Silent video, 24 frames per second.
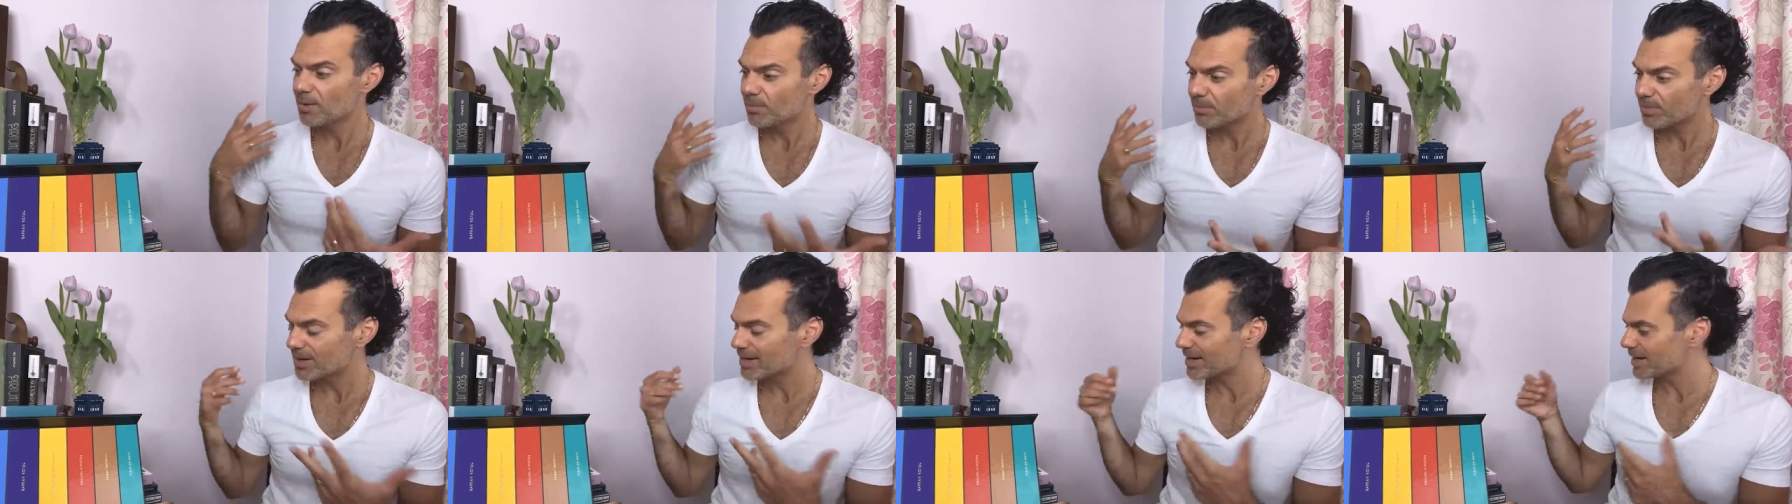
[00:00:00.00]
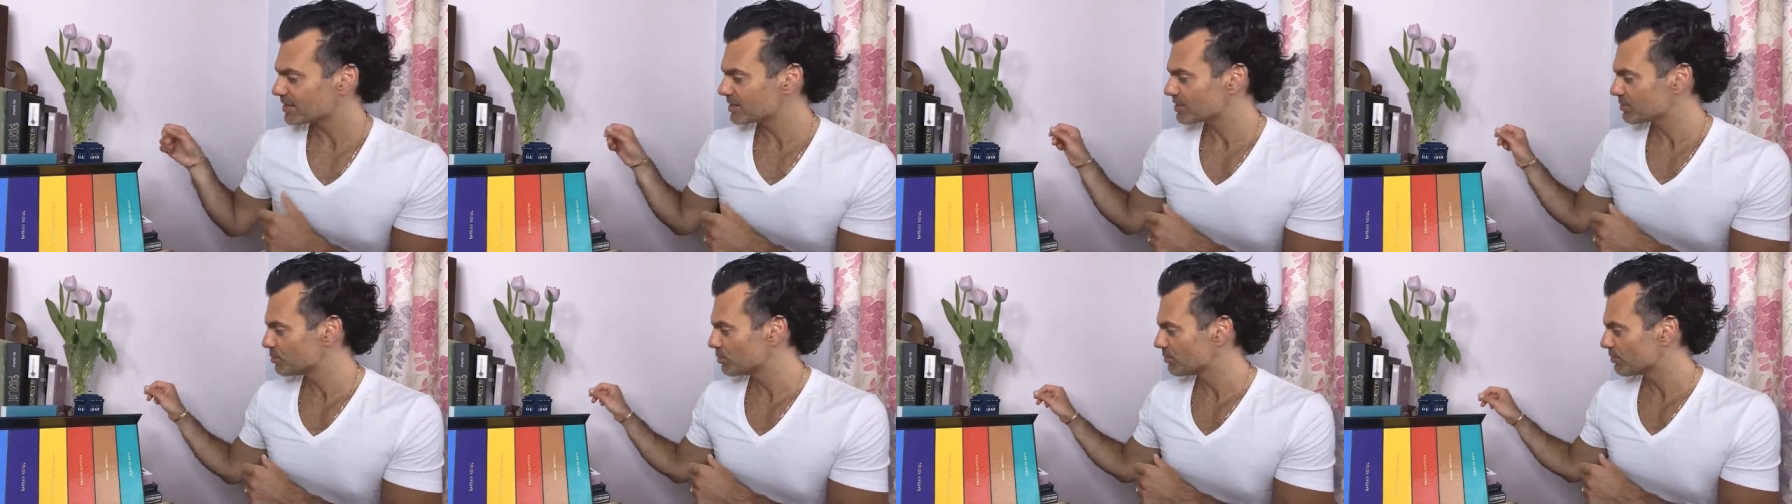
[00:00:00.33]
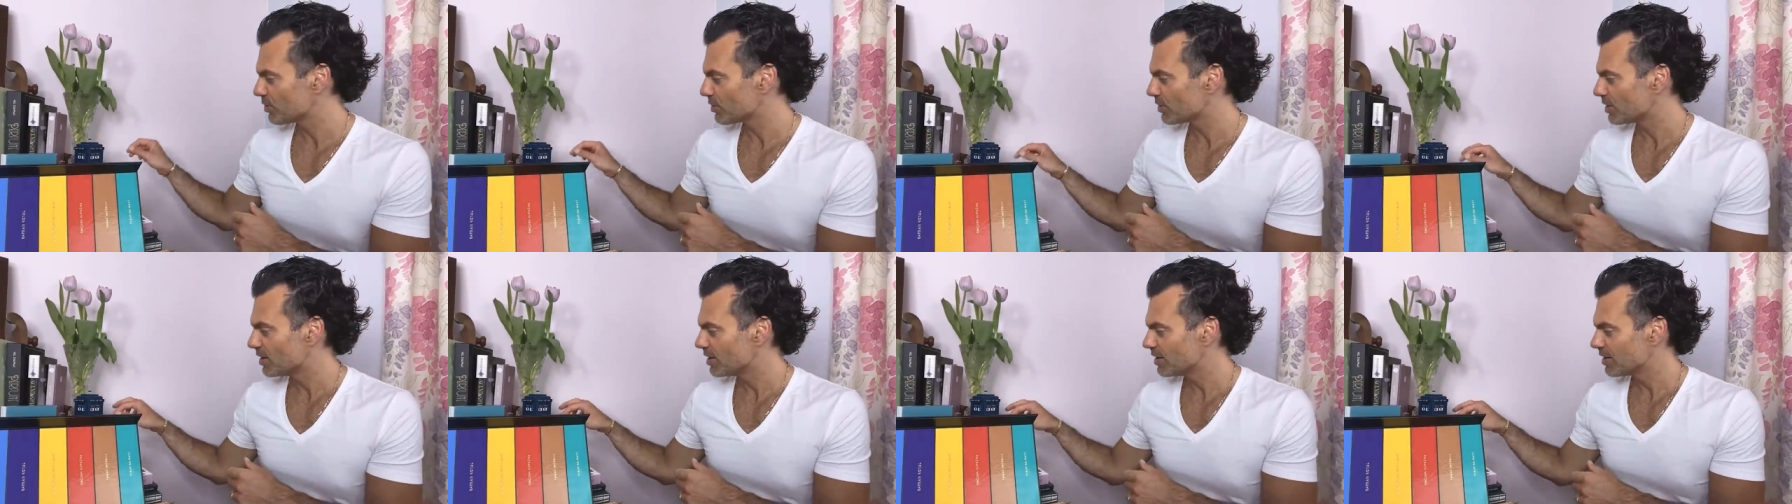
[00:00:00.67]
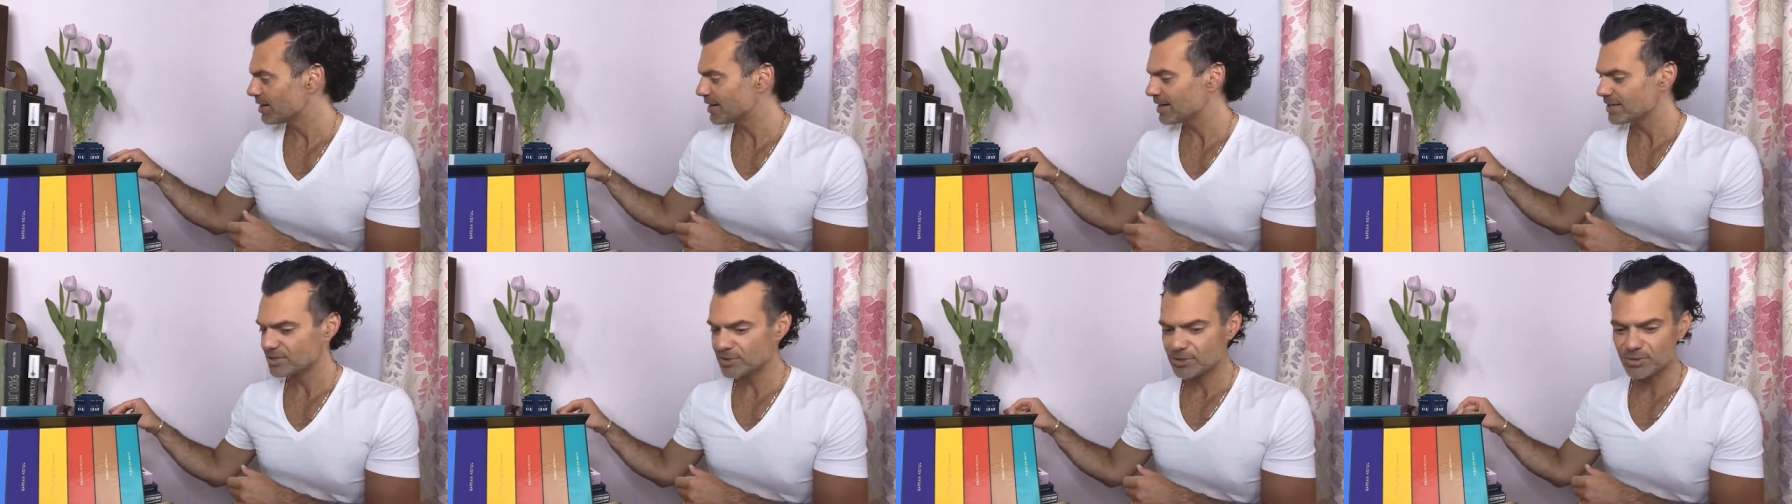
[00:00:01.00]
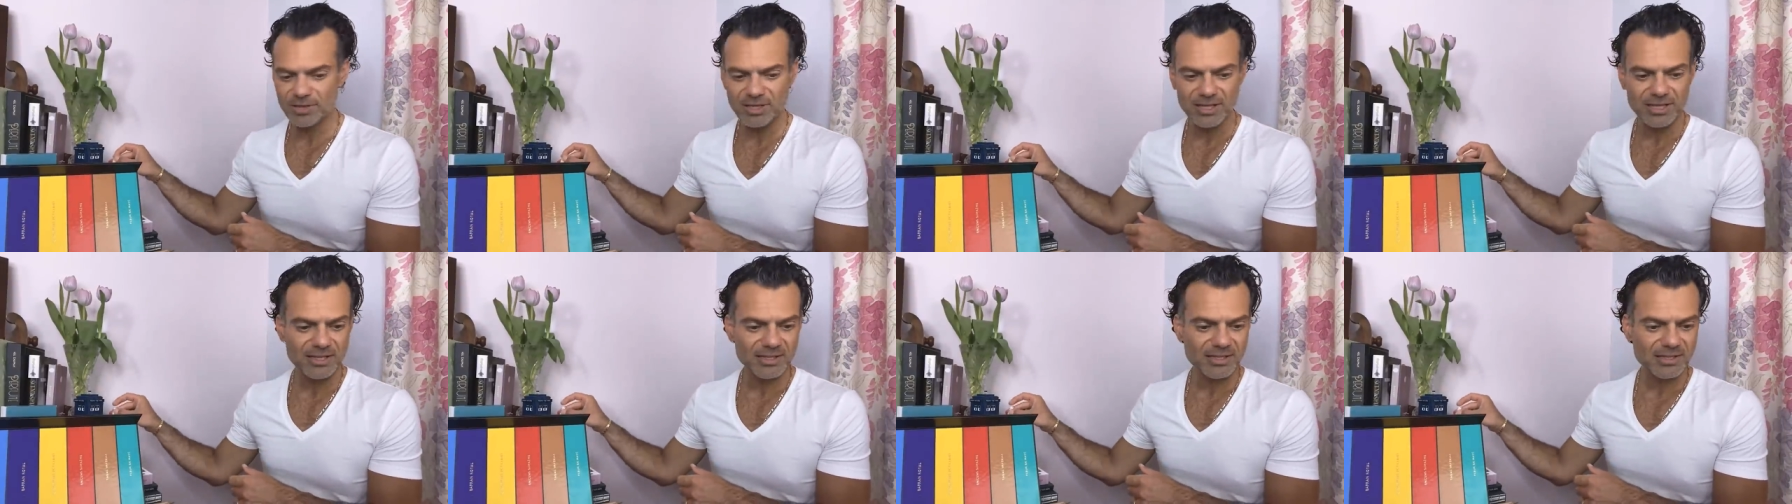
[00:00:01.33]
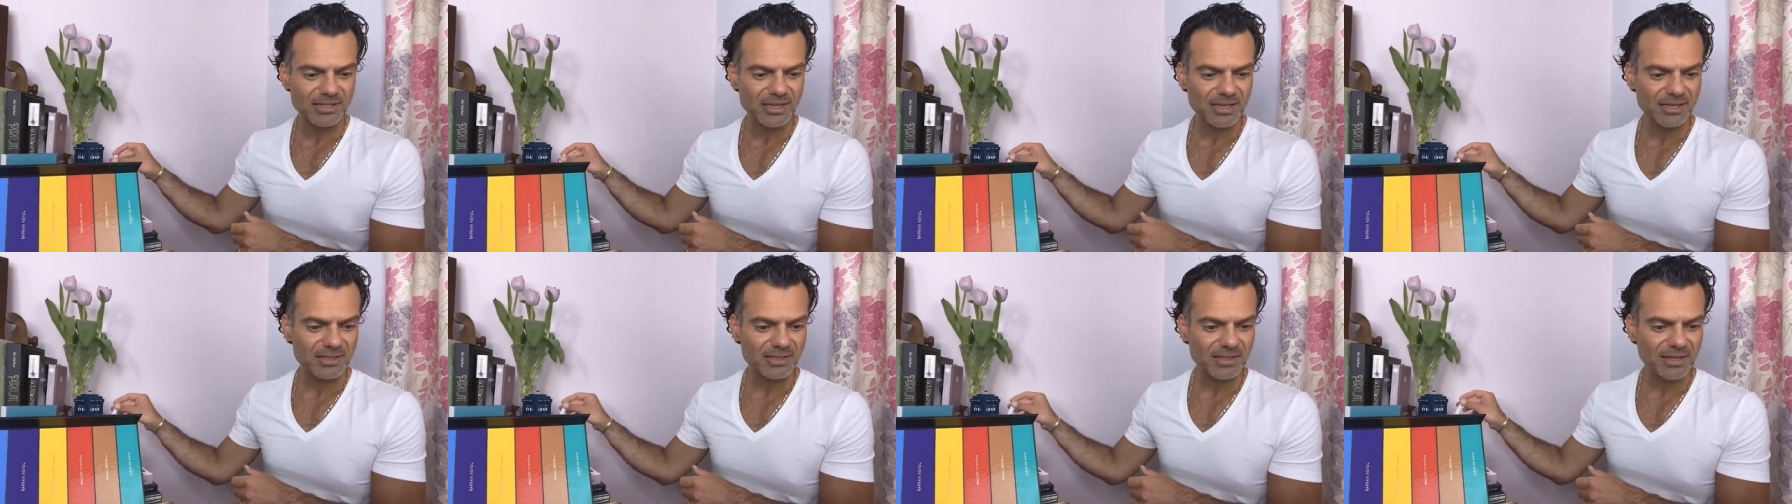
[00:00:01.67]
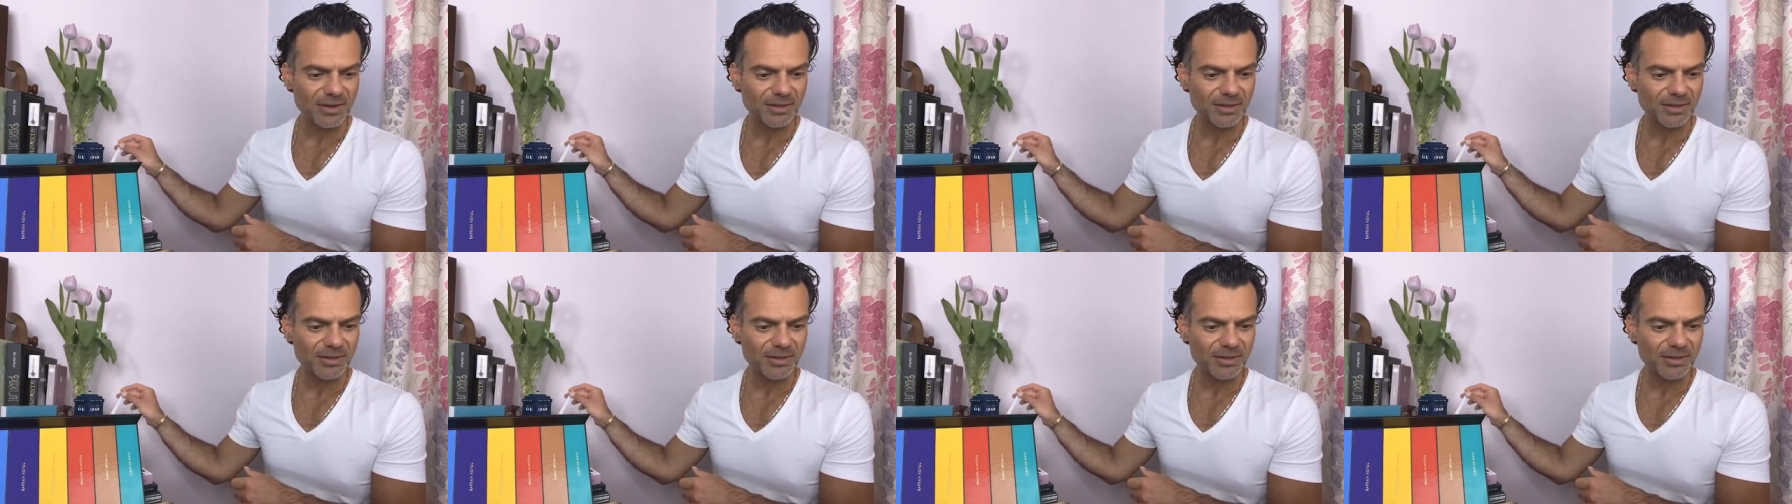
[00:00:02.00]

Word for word: But let's move on. Let's do the incense.